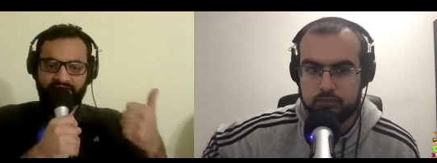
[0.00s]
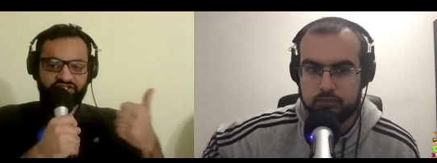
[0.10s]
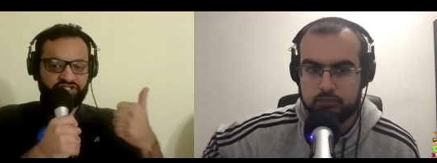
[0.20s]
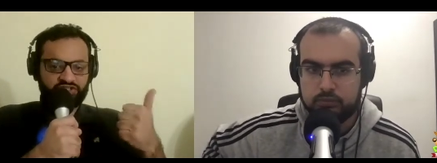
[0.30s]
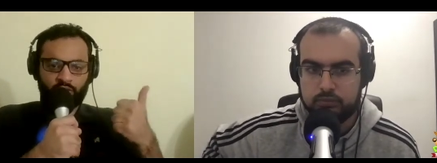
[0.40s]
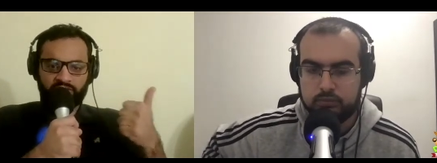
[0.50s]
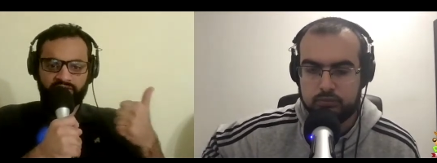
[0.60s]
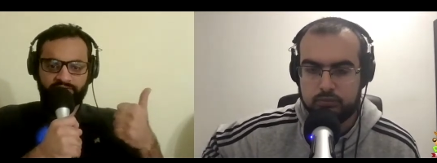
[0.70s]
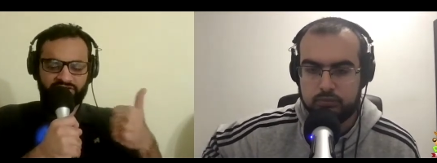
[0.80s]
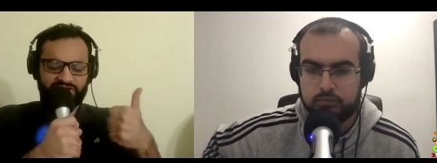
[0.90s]
Speaker 1: Jason Holder in the
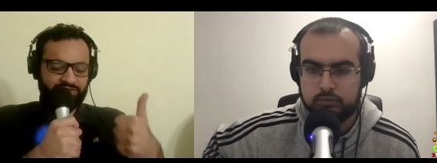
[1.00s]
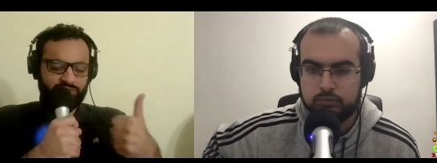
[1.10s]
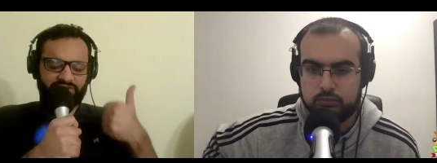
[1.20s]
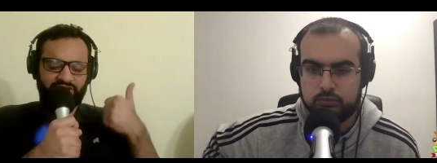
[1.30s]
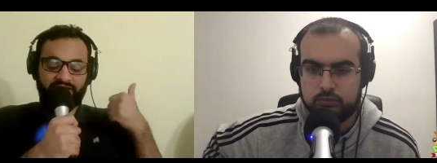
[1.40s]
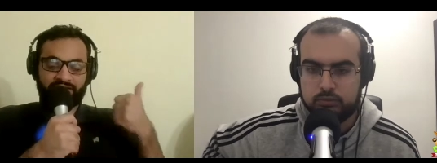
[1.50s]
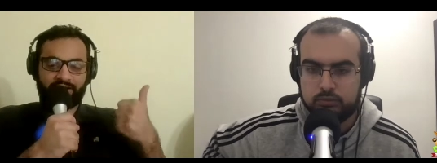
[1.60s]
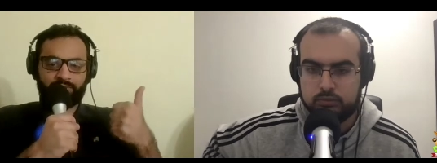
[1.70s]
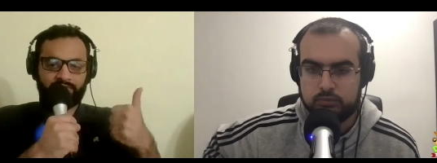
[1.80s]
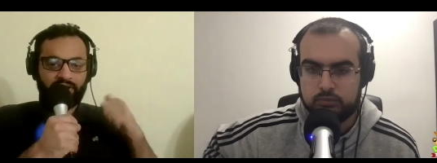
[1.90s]
first innings was
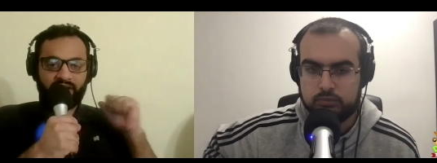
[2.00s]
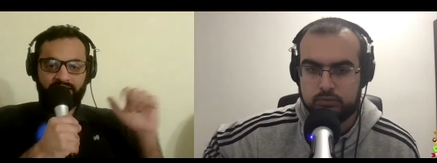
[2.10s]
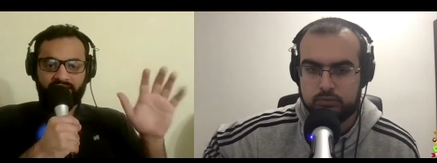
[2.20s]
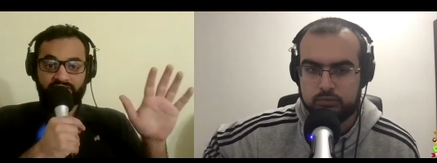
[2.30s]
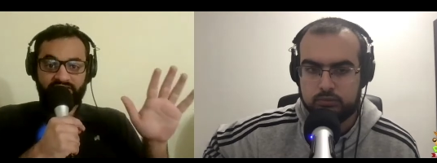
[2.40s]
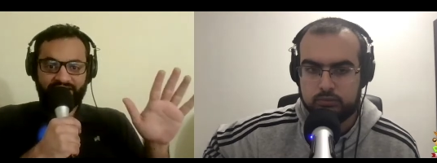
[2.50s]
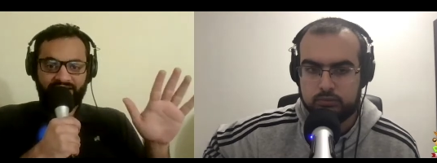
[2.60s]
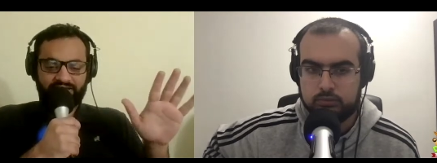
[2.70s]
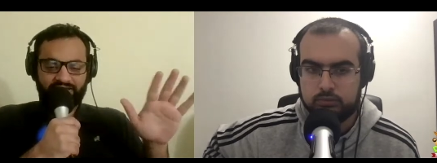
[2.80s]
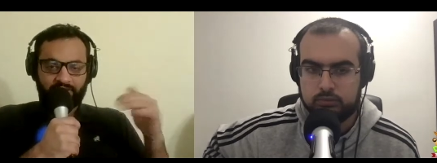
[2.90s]
incredible. Nothing take
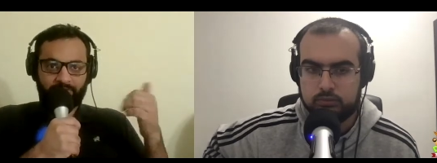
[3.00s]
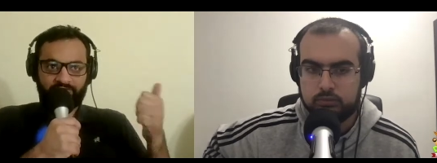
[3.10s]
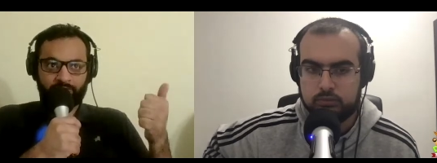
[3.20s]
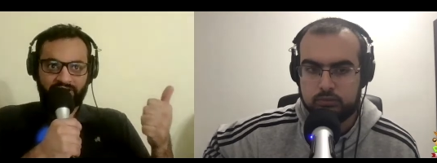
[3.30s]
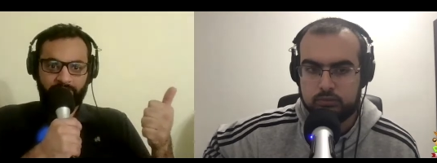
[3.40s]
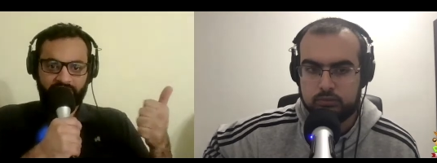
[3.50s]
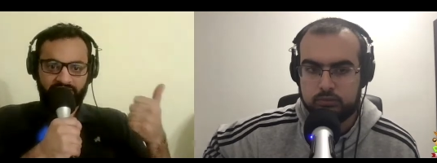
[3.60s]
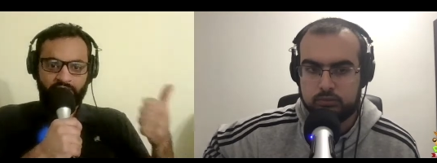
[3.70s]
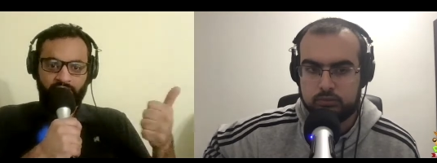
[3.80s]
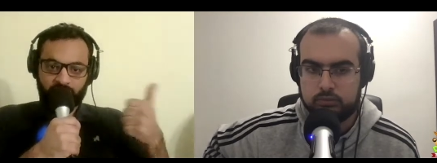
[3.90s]
anything away from Gabriel, he
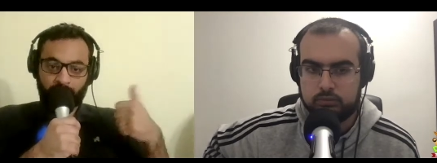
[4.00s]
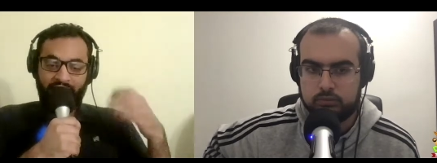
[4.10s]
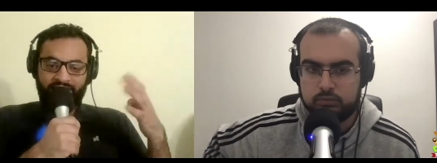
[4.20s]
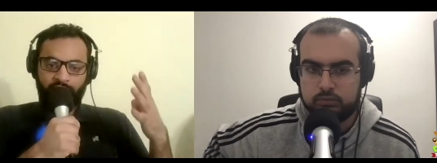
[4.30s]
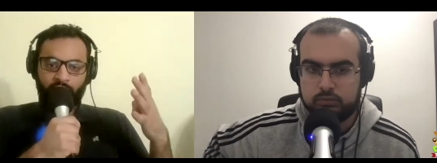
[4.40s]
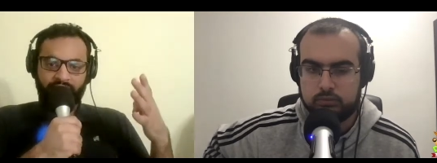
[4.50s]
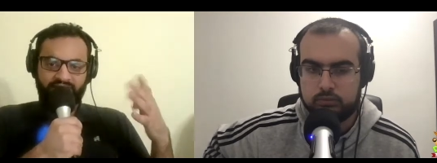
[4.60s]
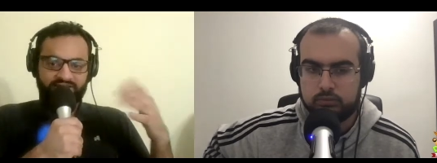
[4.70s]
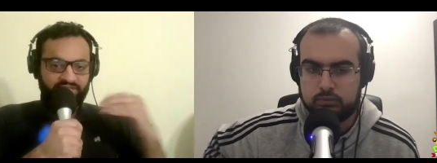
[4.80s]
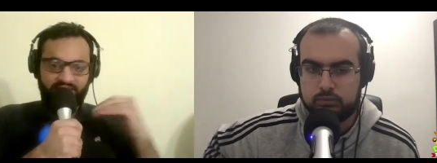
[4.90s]
also had four wickets.
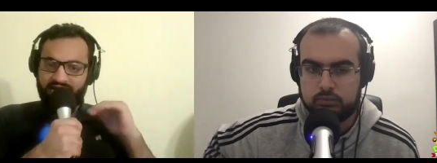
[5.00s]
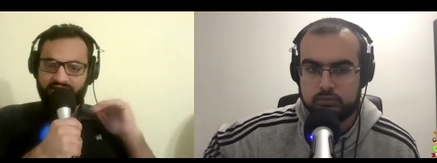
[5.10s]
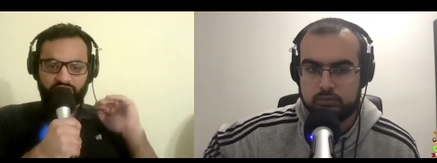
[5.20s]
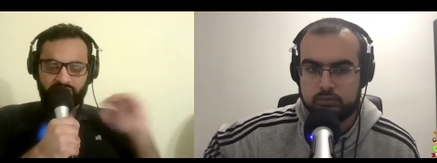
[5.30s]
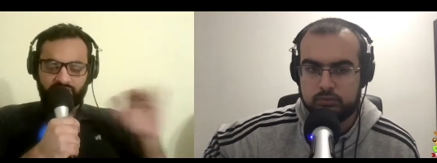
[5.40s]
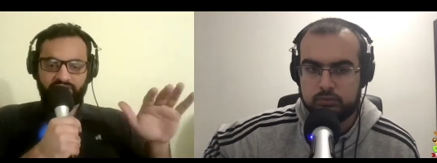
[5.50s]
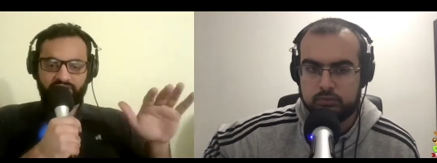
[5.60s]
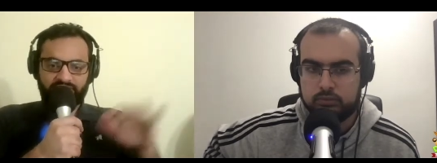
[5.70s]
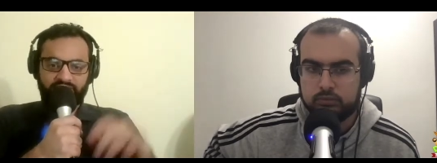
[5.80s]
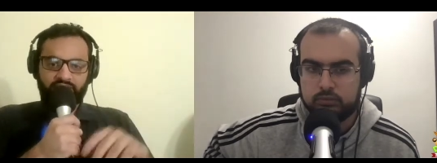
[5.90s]
So really, really
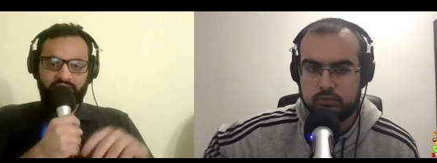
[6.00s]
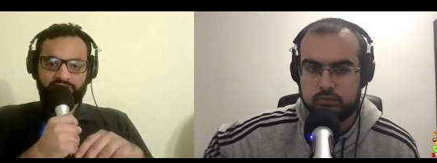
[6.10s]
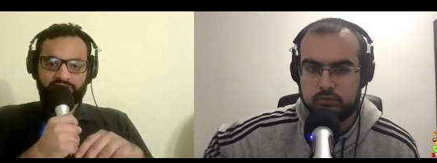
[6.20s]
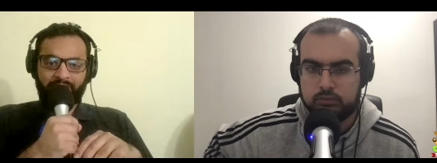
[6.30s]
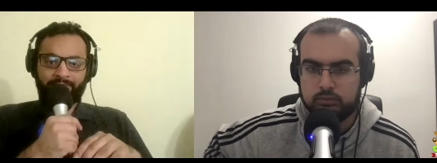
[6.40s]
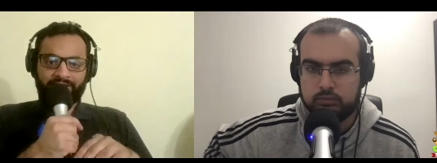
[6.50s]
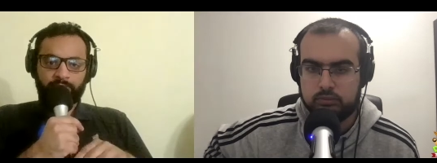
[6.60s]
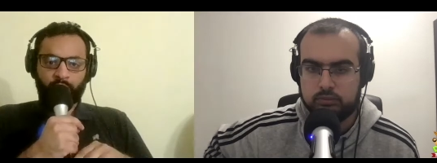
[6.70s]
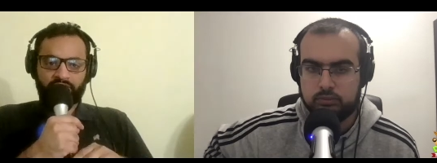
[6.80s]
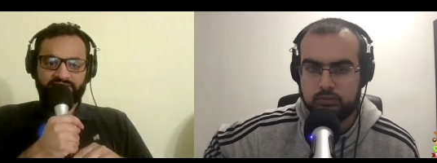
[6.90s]
good spell by the
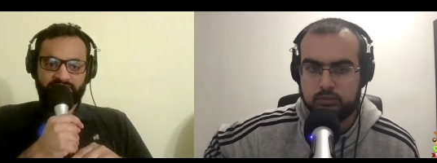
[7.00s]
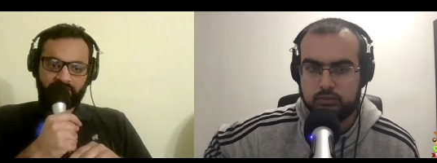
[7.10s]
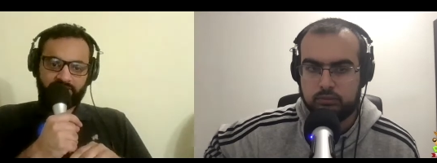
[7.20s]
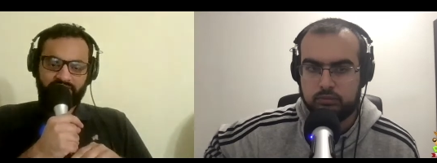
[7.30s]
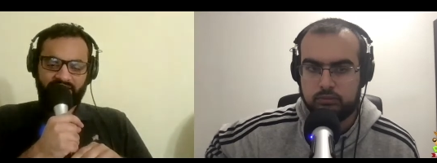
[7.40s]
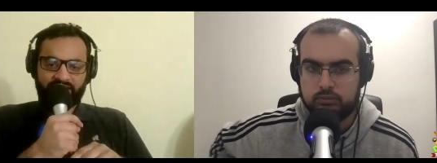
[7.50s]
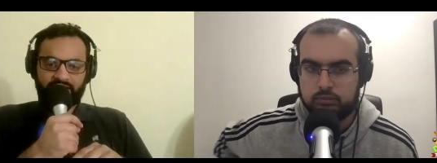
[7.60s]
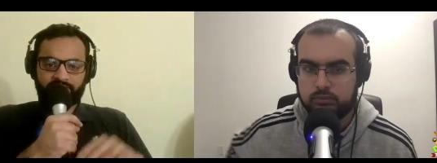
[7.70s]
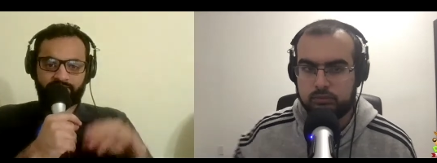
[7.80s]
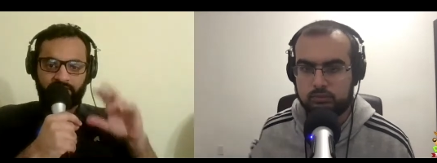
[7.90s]
bowlers. Uh, they kind of
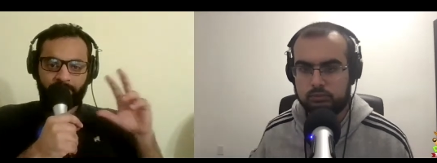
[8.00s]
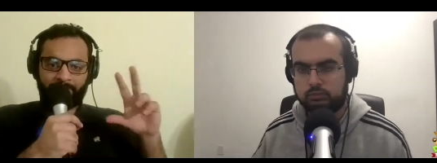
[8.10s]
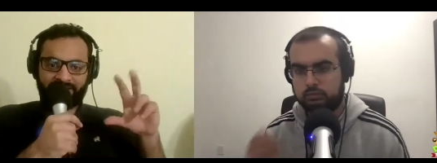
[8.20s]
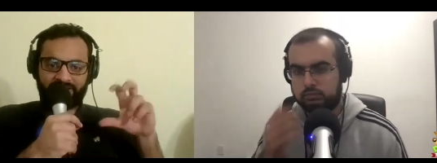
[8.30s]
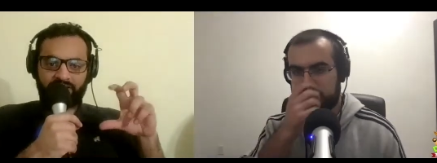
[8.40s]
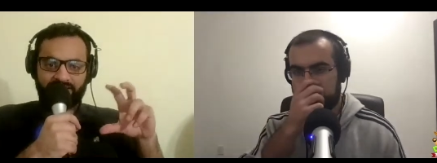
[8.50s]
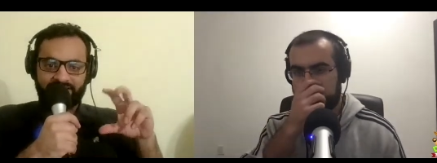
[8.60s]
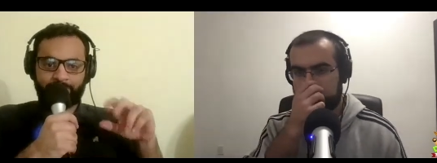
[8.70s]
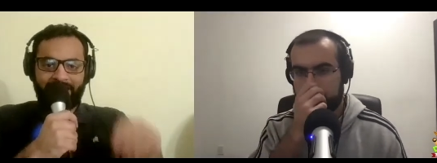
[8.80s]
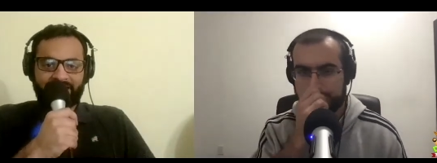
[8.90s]
uh, pegged England
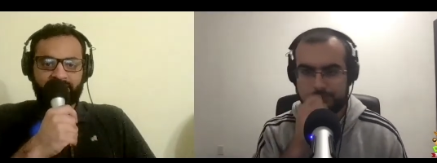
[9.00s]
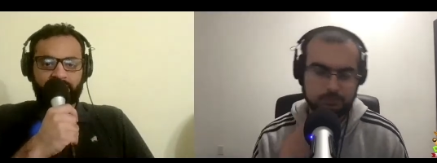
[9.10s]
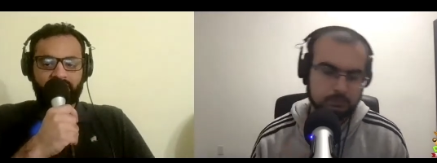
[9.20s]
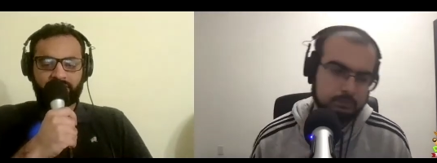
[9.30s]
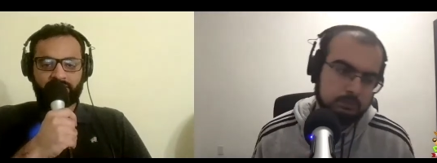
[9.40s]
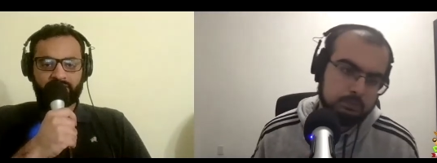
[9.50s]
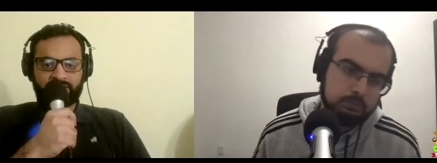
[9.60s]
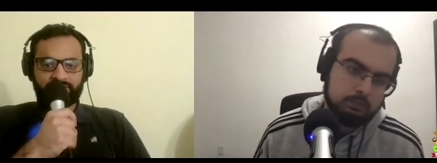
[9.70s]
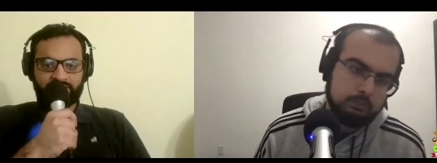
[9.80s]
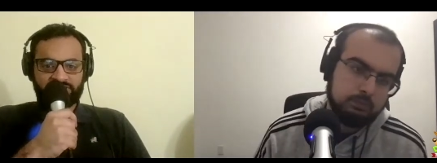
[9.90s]
back in the, in the in the
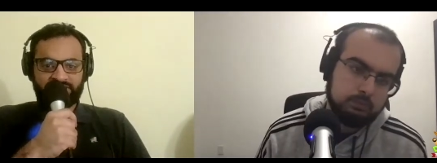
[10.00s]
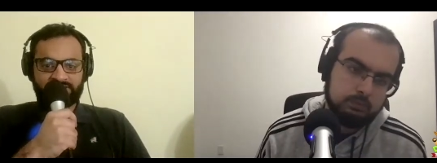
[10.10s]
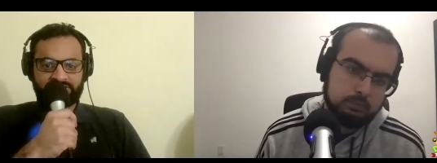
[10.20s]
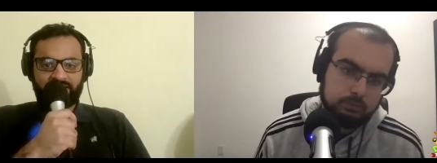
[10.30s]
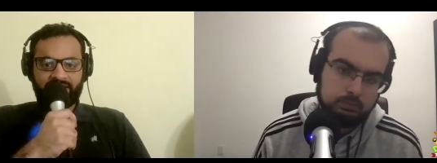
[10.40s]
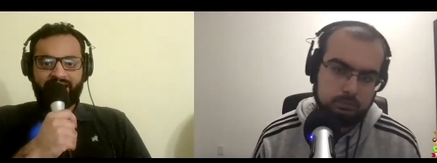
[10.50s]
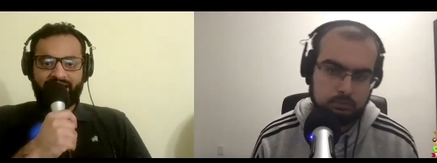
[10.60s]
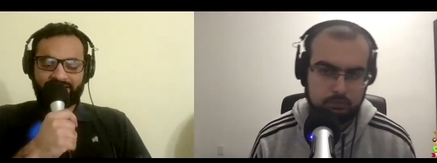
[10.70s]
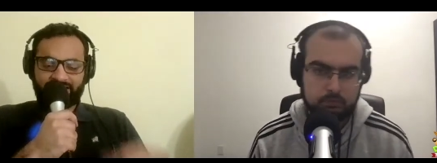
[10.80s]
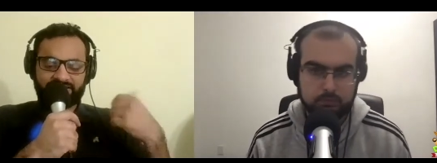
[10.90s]
first innings, and then
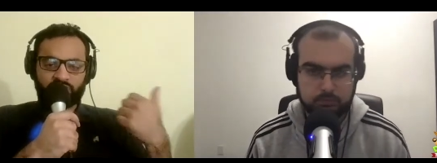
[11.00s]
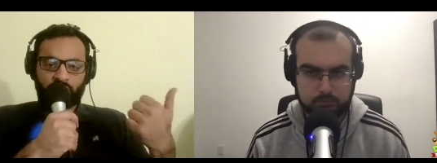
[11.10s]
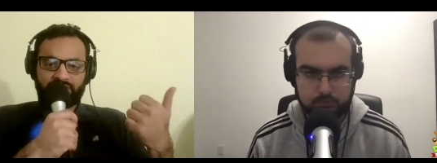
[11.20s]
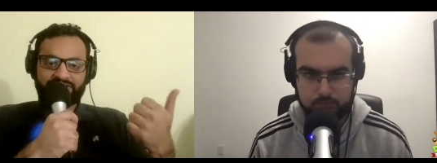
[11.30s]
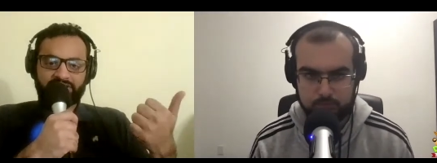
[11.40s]
they scored a decent